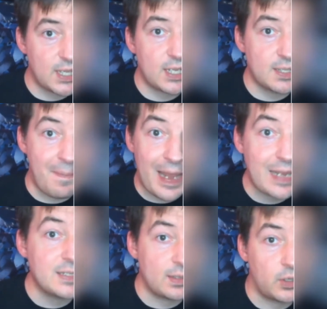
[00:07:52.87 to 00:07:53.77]
is
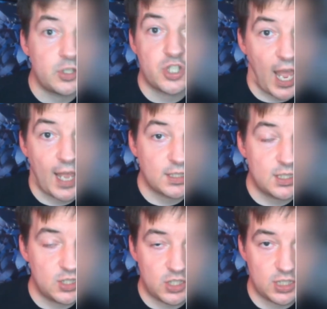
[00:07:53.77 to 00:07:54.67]
made to hunt jacks.
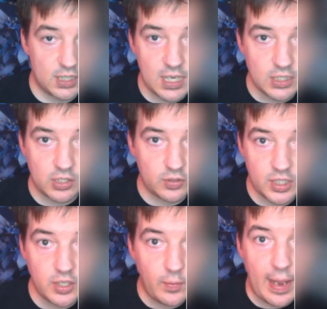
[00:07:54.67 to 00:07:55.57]
It's just easier to
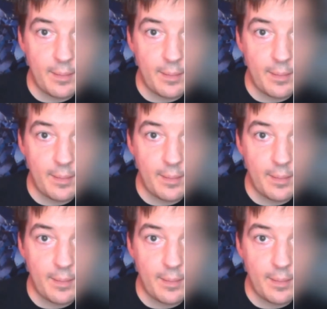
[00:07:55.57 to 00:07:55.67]
do damage